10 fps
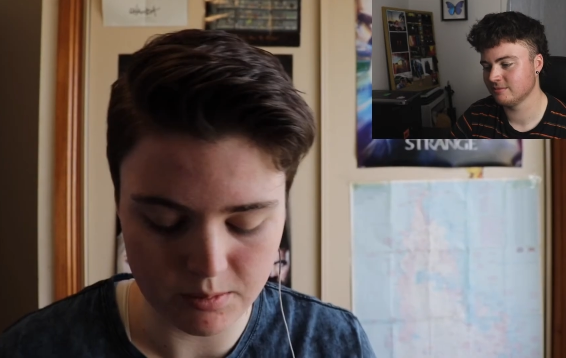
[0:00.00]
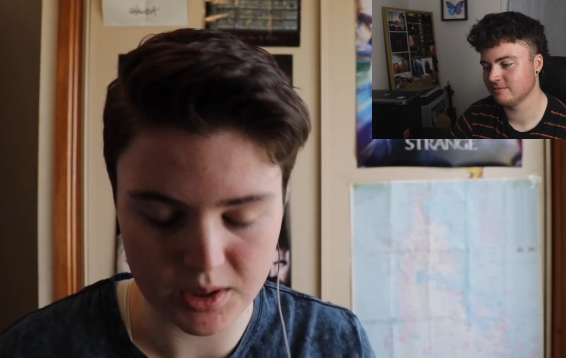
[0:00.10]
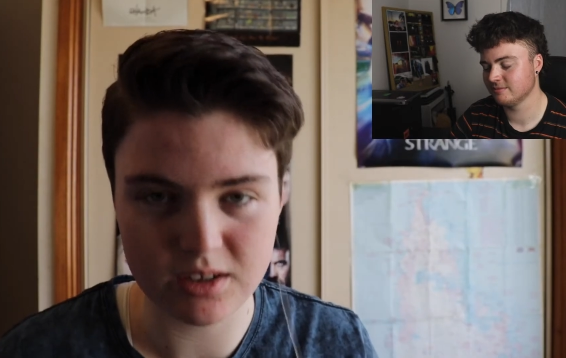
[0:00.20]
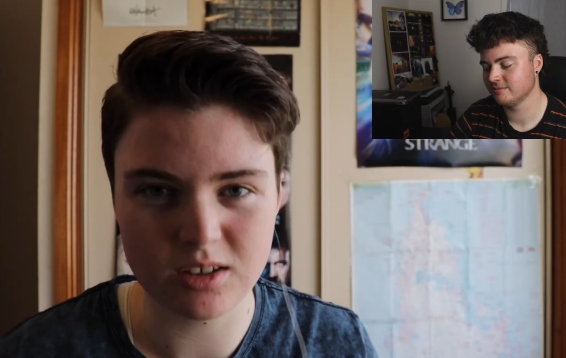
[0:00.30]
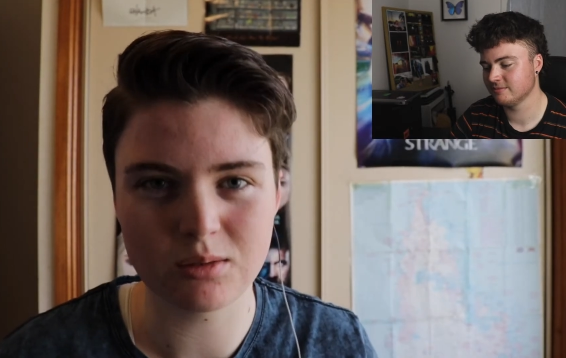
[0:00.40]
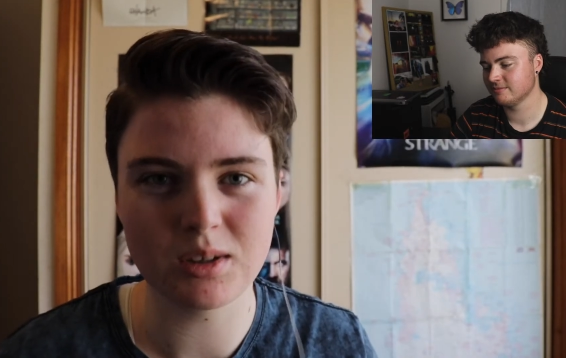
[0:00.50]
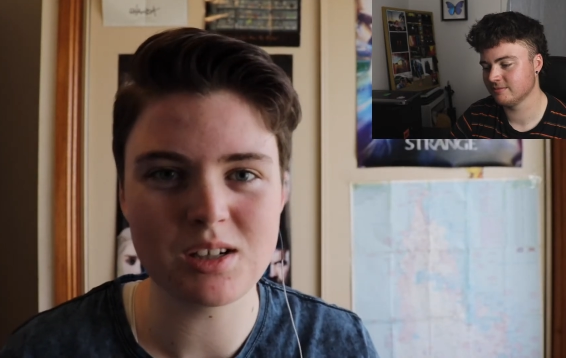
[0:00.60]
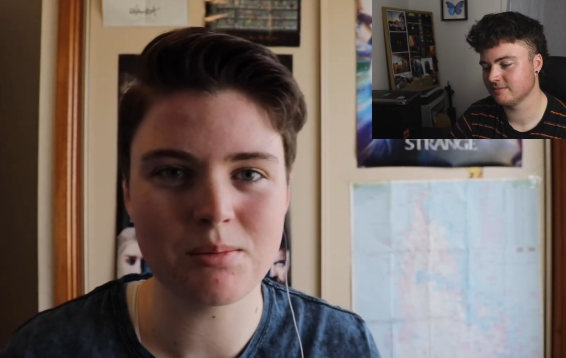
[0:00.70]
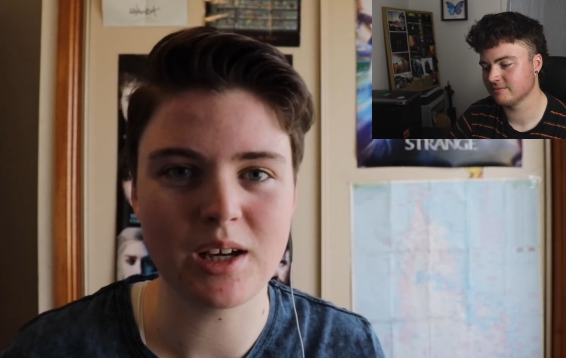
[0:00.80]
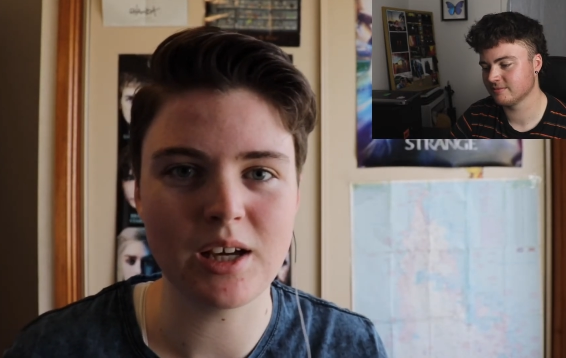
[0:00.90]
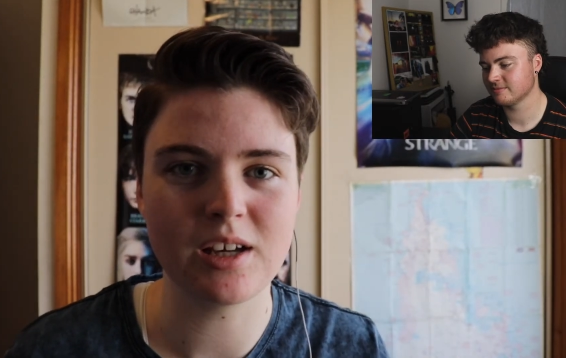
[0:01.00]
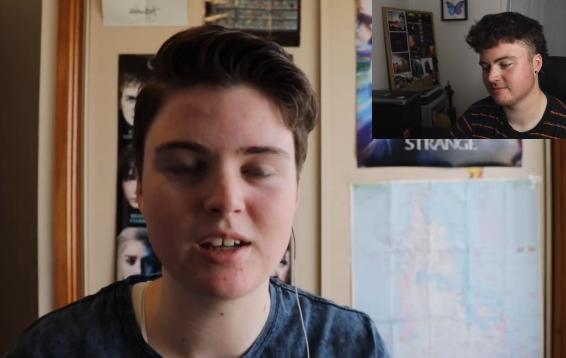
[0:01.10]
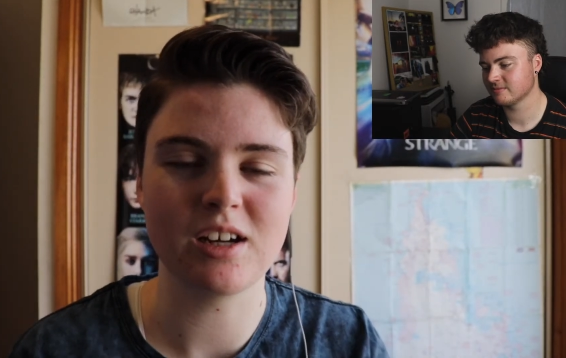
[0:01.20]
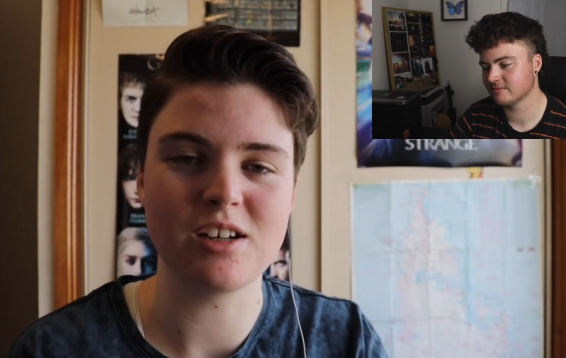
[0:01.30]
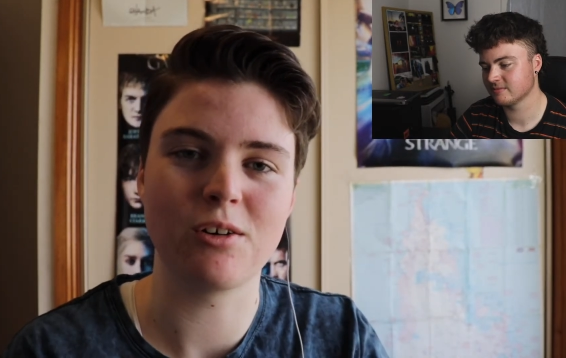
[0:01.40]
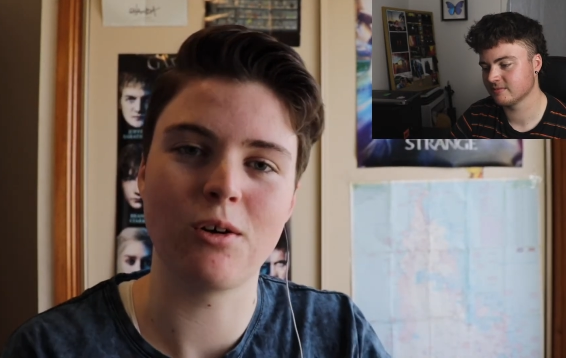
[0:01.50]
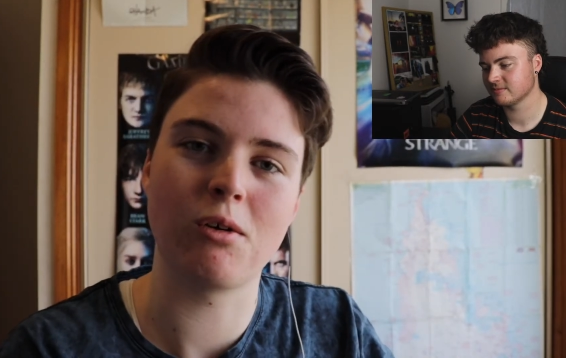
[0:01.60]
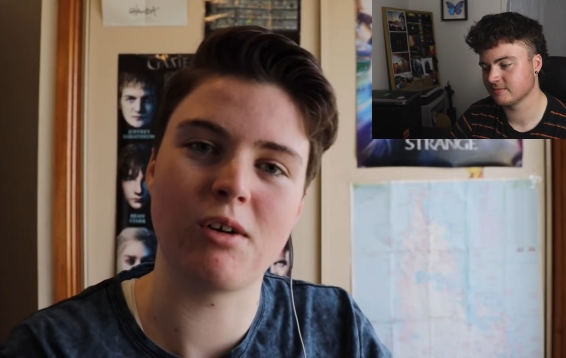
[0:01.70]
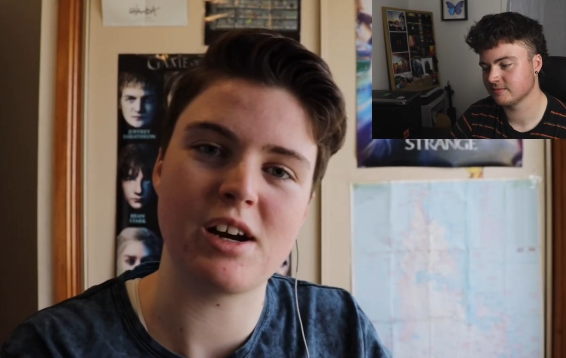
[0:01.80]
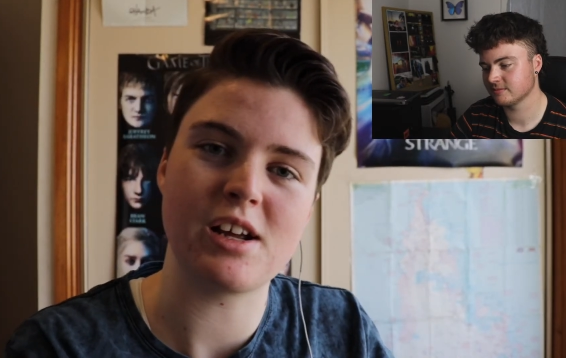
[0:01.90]
Speaker 1: Because when you're peeing and you're
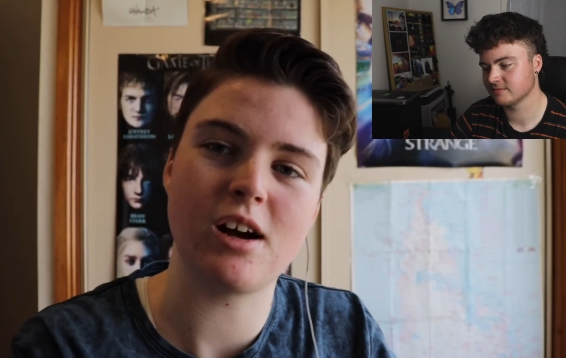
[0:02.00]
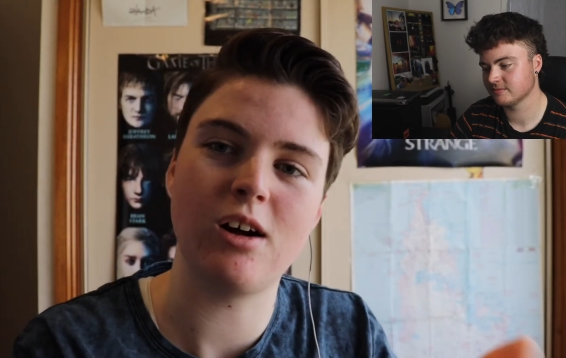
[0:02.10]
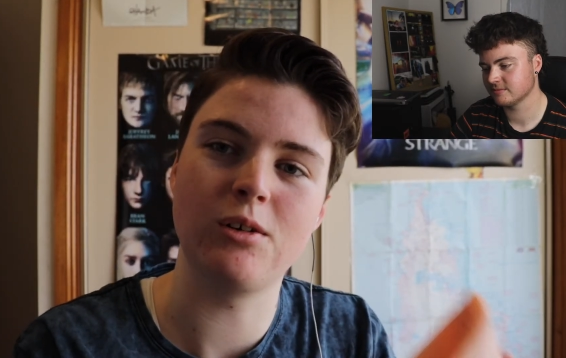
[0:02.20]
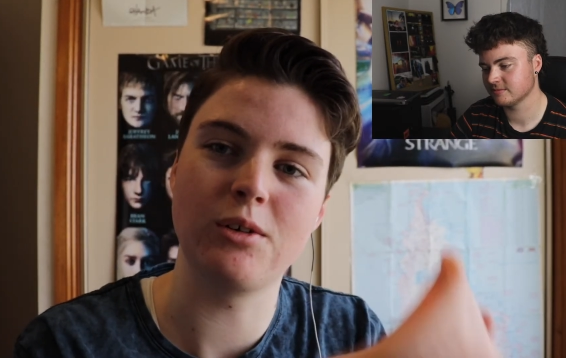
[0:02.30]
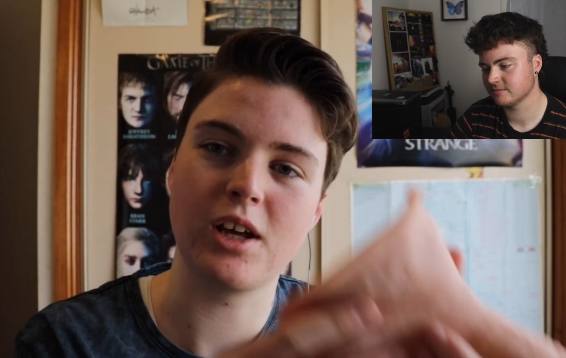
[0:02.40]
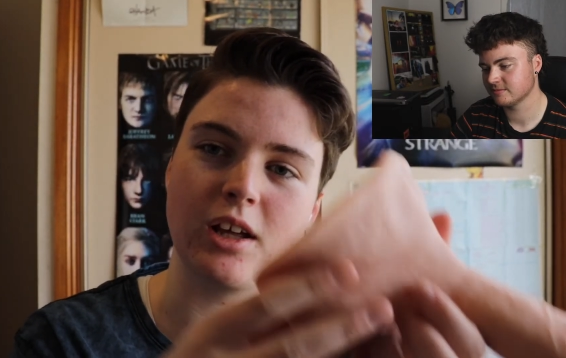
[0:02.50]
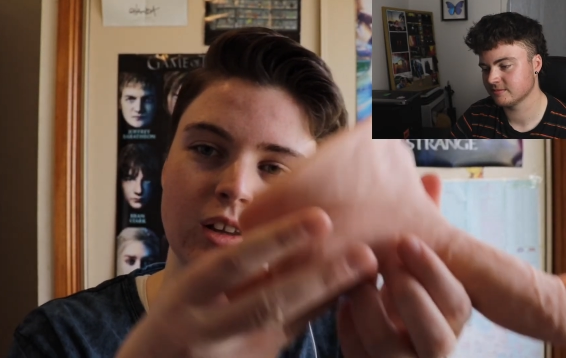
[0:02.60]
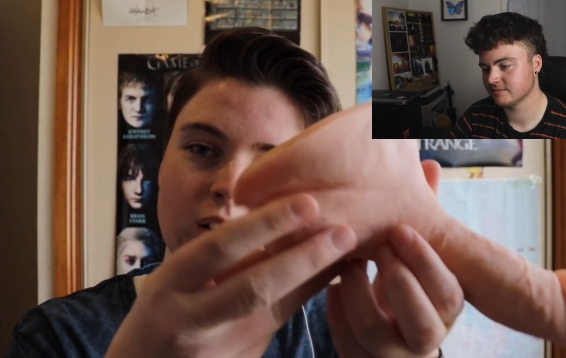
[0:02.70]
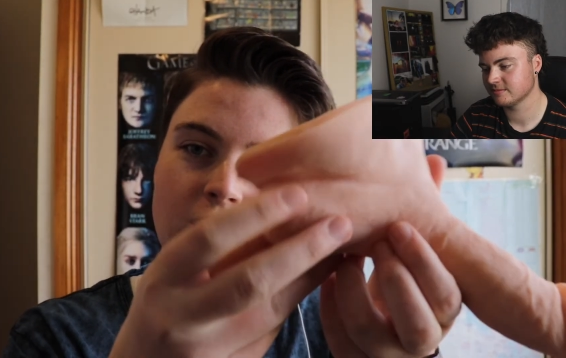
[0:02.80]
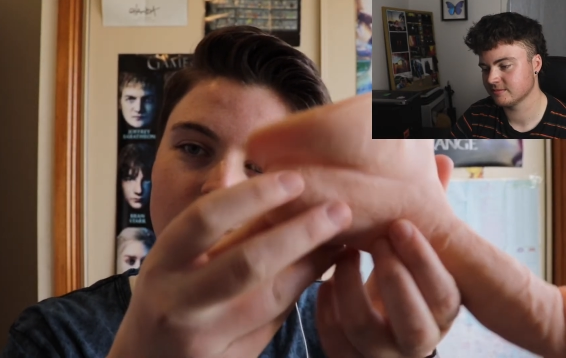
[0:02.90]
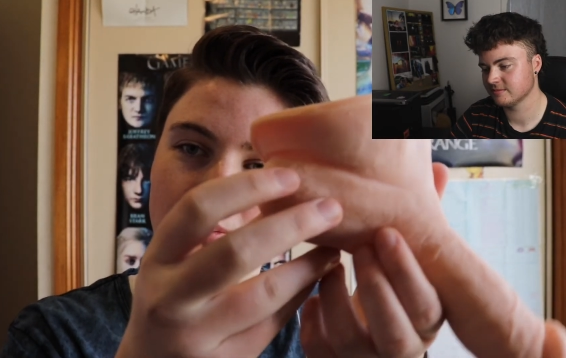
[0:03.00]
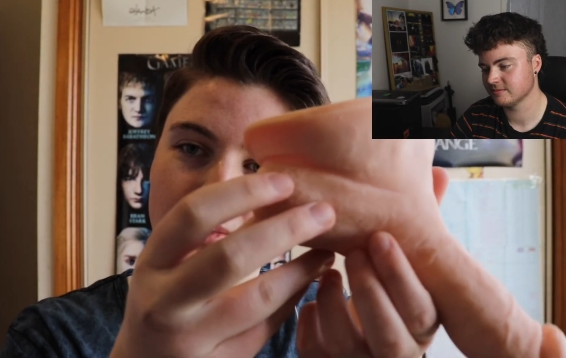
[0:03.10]
already holding the